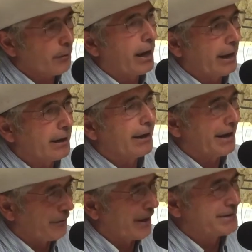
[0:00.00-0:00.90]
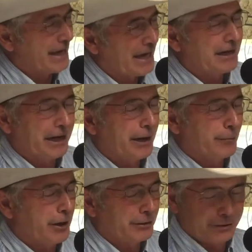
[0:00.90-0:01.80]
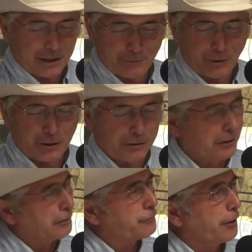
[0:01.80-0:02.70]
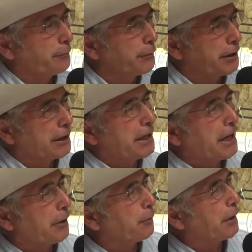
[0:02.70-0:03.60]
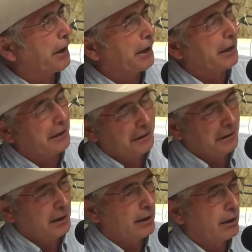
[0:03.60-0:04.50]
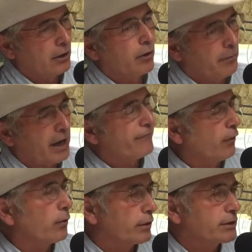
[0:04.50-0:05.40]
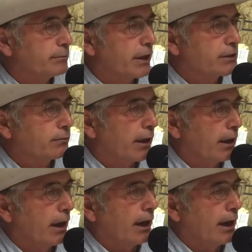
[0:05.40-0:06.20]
Right. Yeah. Exactly. I'm not Donald Trump, but anyhow, You know, my phone is the best way.